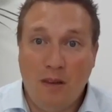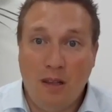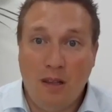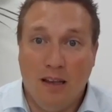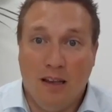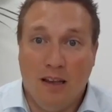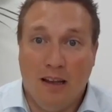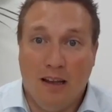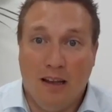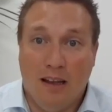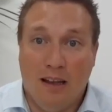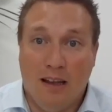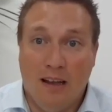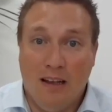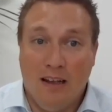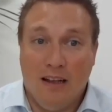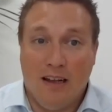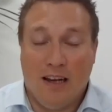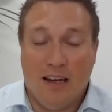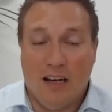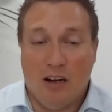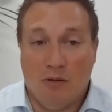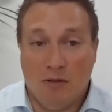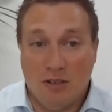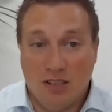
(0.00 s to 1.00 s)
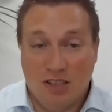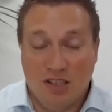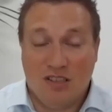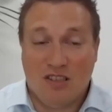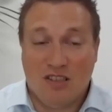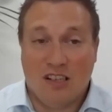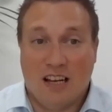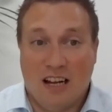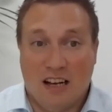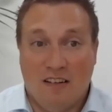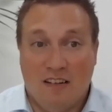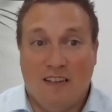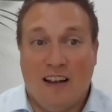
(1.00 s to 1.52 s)
And just
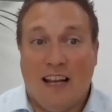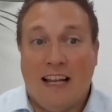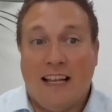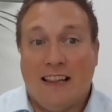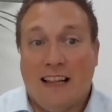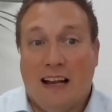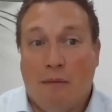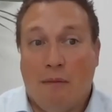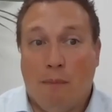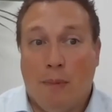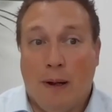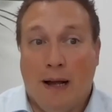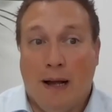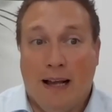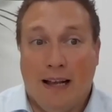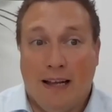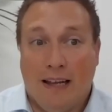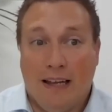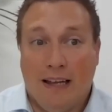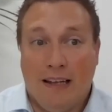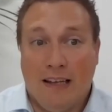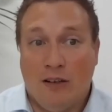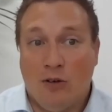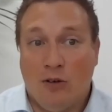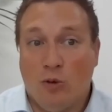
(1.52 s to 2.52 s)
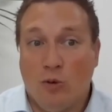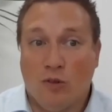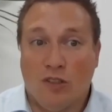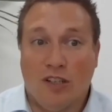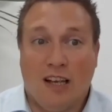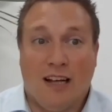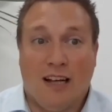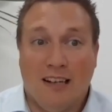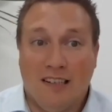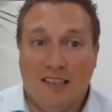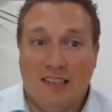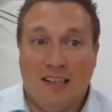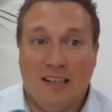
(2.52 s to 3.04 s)
to kind of link that back, it all
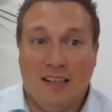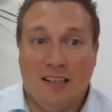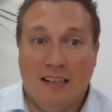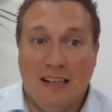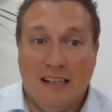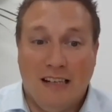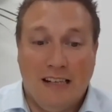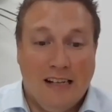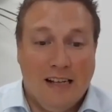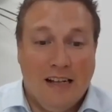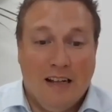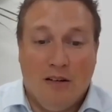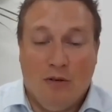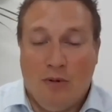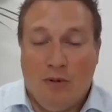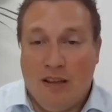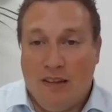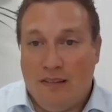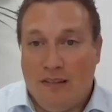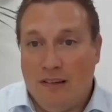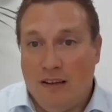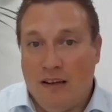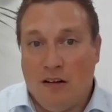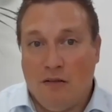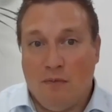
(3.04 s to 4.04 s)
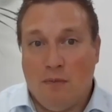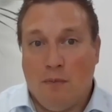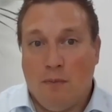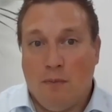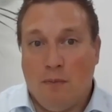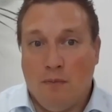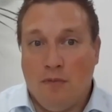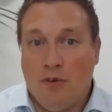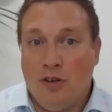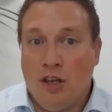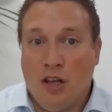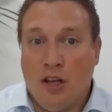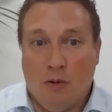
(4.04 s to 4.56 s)
ties in with
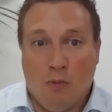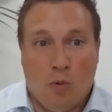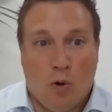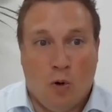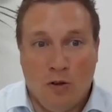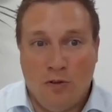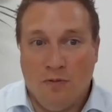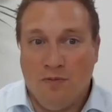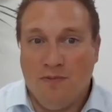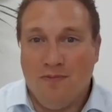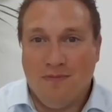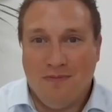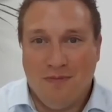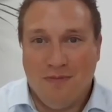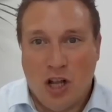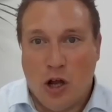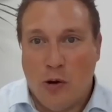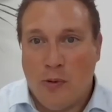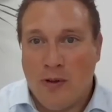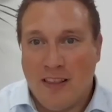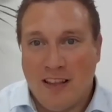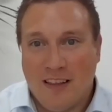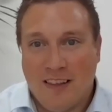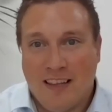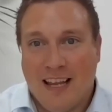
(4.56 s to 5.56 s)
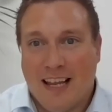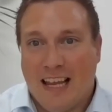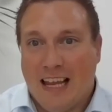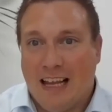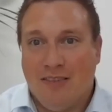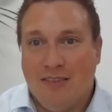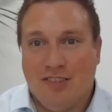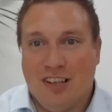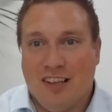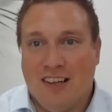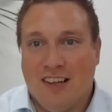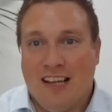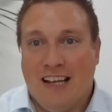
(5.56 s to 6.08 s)
one, knowing that the
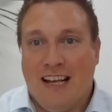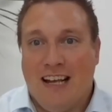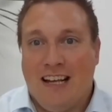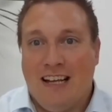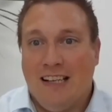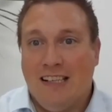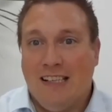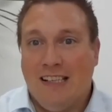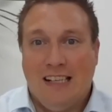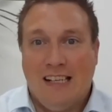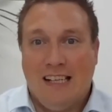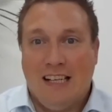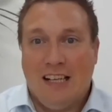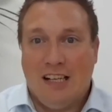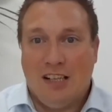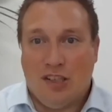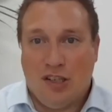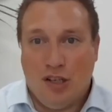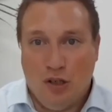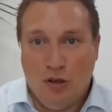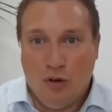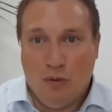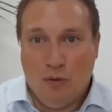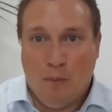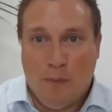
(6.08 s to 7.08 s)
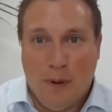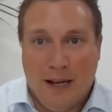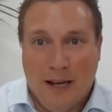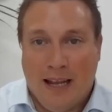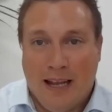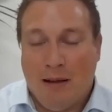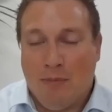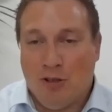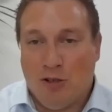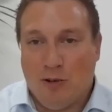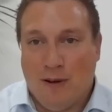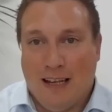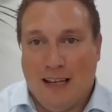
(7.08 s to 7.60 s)
accounts are there, two, being
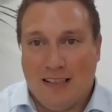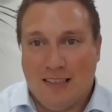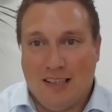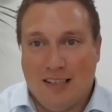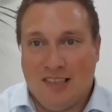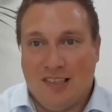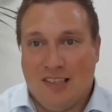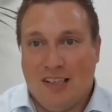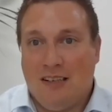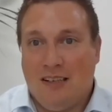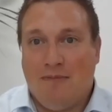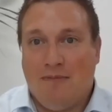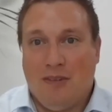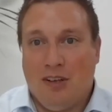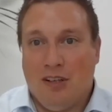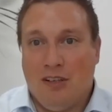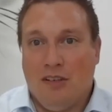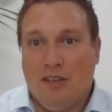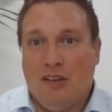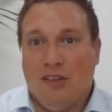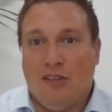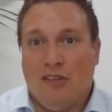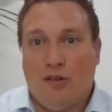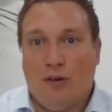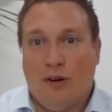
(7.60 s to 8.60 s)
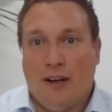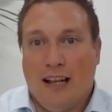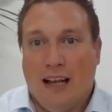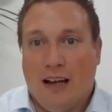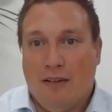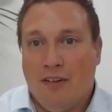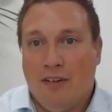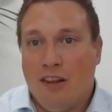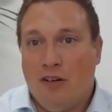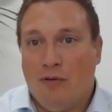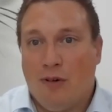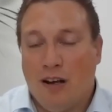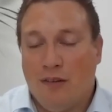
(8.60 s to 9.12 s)
able to access it, and three,
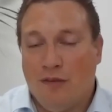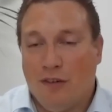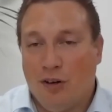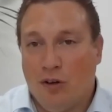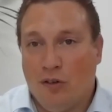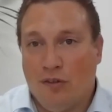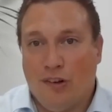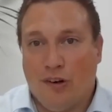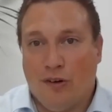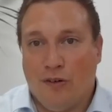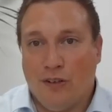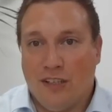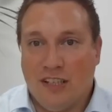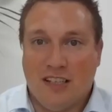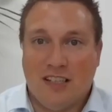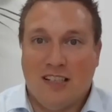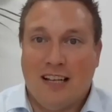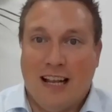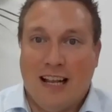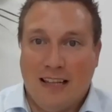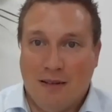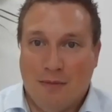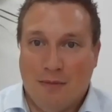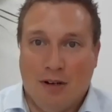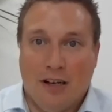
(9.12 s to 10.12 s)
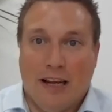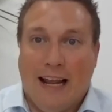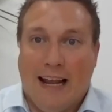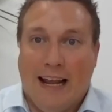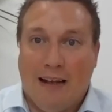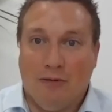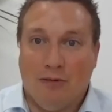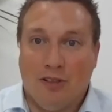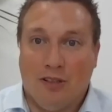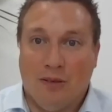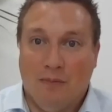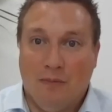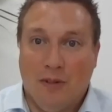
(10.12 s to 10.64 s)
having the relevant authority to take the money
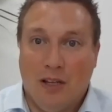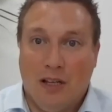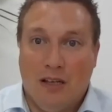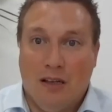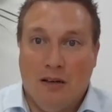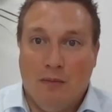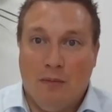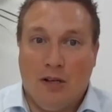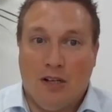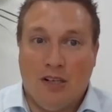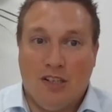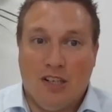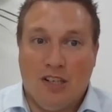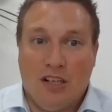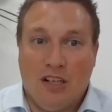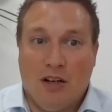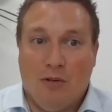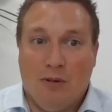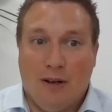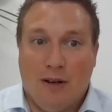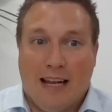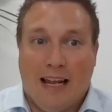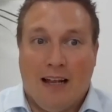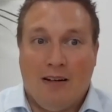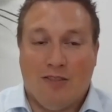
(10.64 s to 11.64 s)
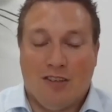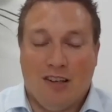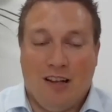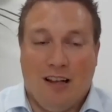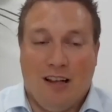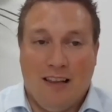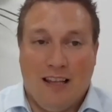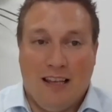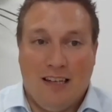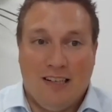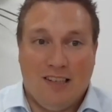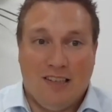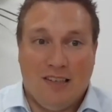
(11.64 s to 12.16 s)
out. Because accounts
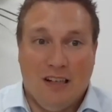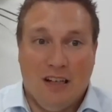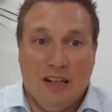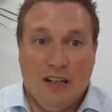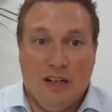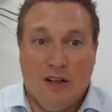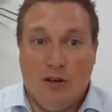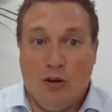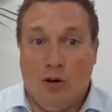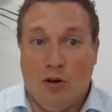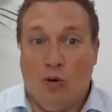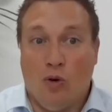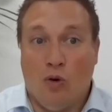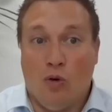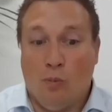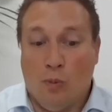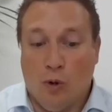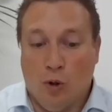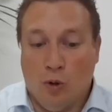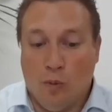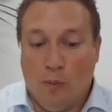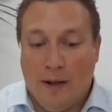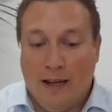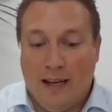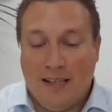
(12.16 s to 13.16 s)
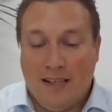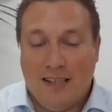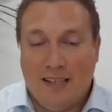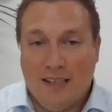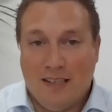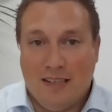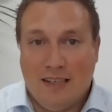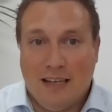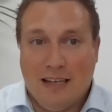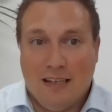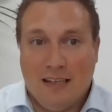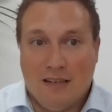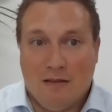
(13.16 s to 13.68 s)
like this, albeit
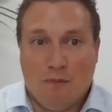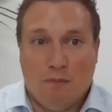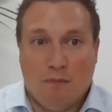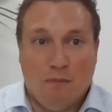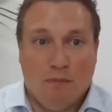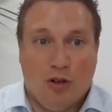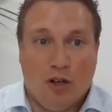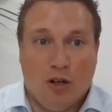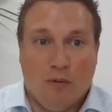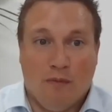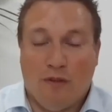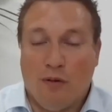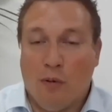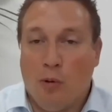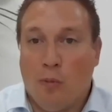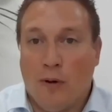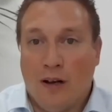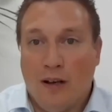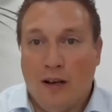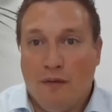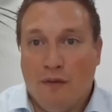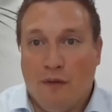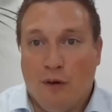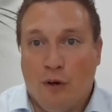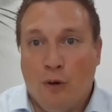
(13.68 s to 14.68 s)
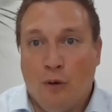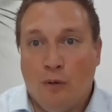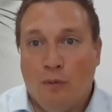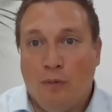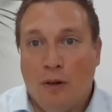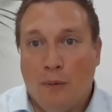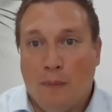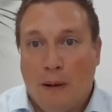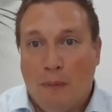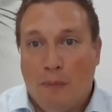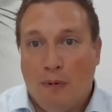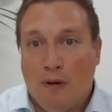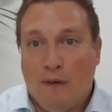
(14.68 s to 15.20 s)
it's come from a windfall
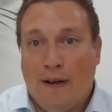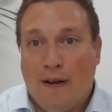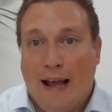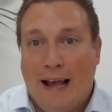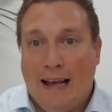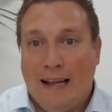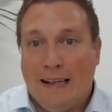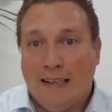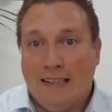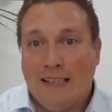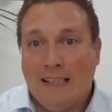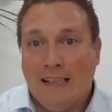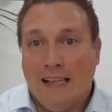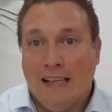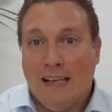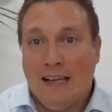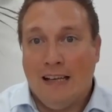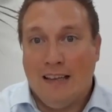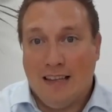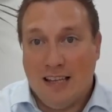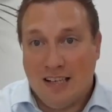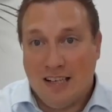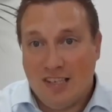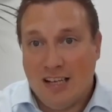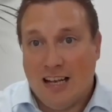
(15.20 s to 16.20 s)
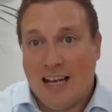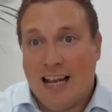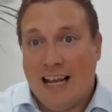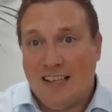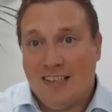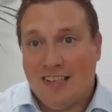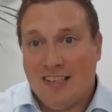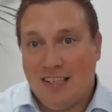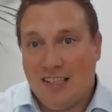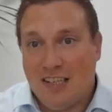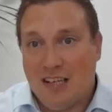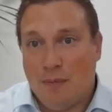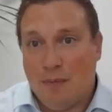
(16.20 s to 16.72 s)
that people have had, there's still
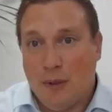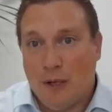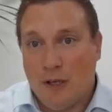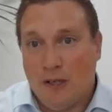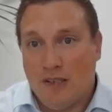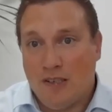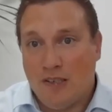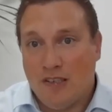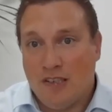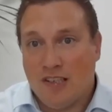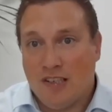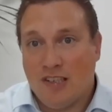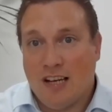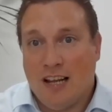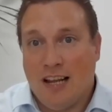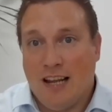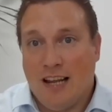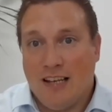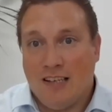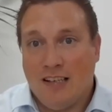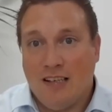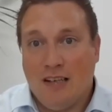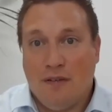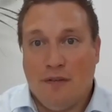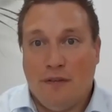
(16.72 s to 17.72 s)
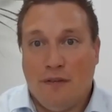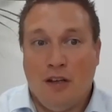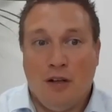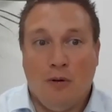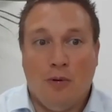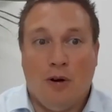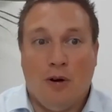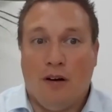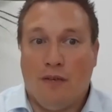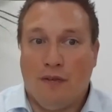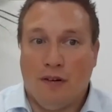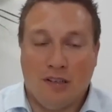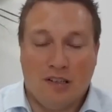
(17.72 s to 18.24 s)
assets in the person's estate. And if
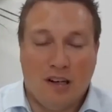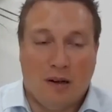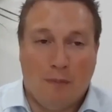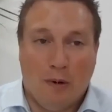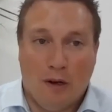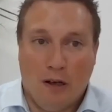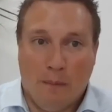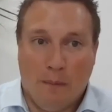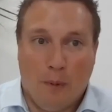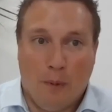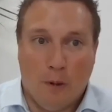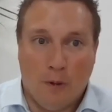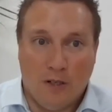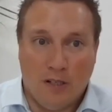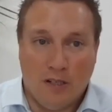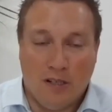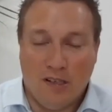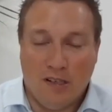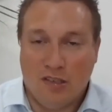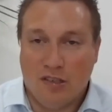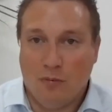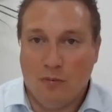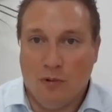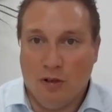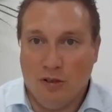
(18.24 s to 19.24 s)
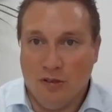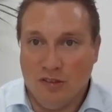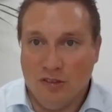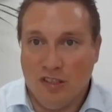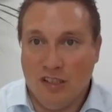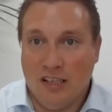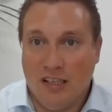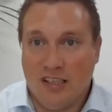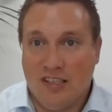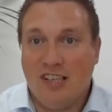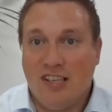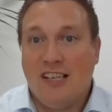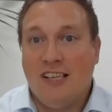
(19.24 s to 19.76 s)
you are, for example, appointed as someone's
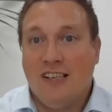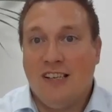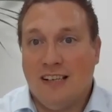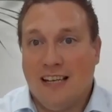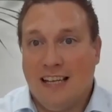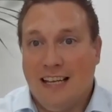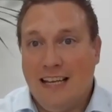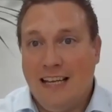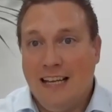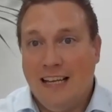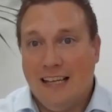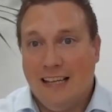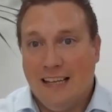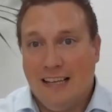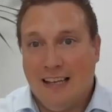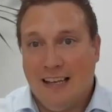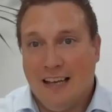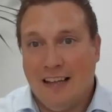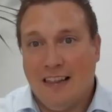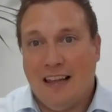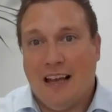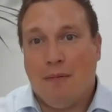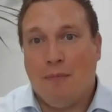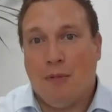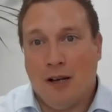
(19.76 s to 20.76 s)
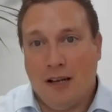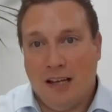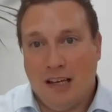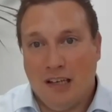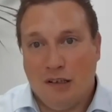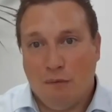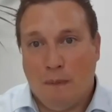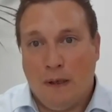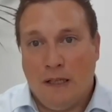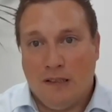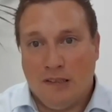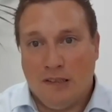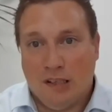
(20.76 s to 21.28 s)
attorney and that money is
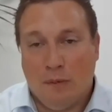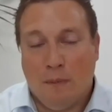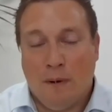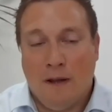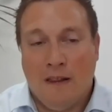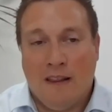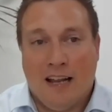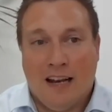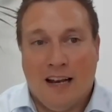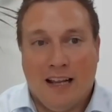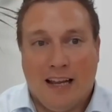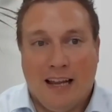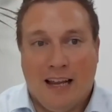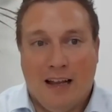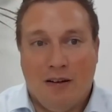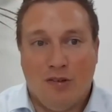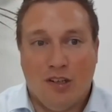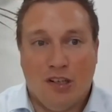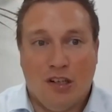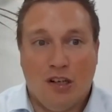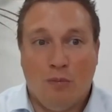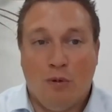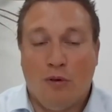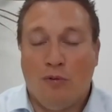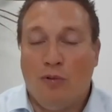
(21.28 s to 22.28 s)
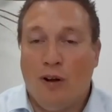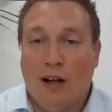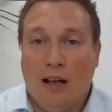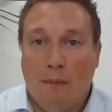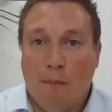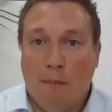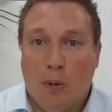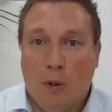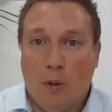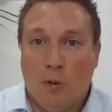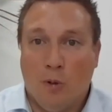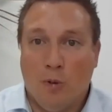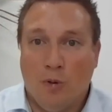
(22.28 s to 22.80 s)
built up in that account, it could be really
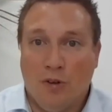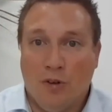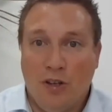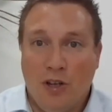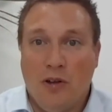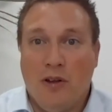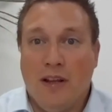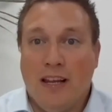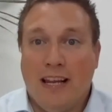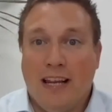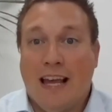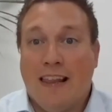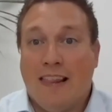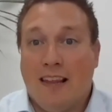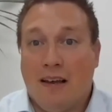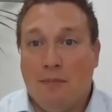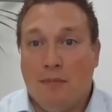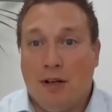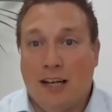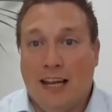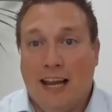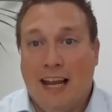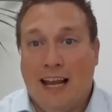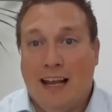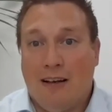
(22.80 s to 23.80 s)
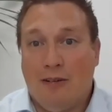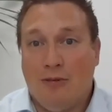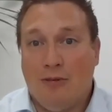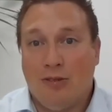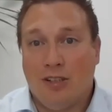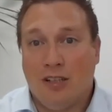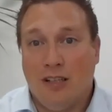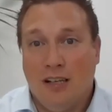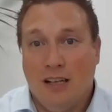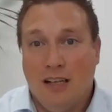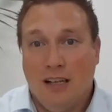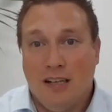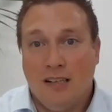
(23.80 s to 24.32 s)
important that you can get that money out
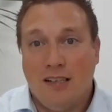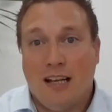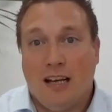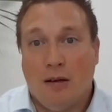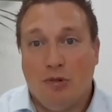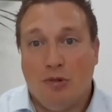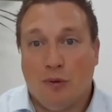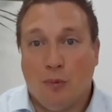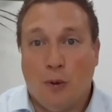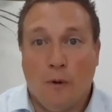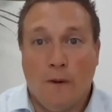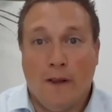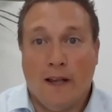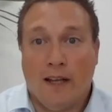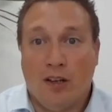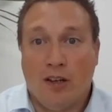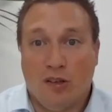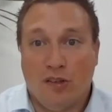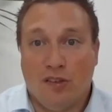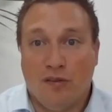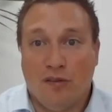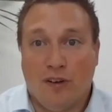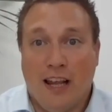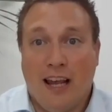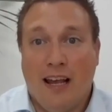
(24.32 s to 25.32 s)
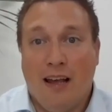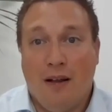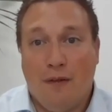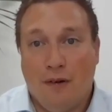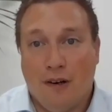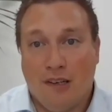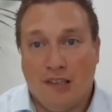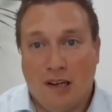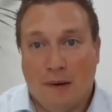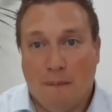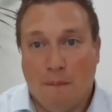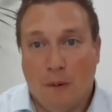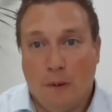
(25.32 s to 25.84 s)
to help support their costs of care, for
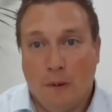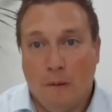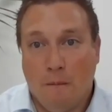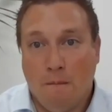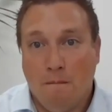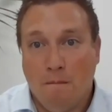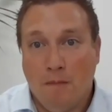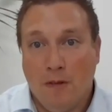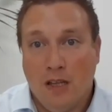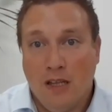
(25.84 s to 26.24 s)
example.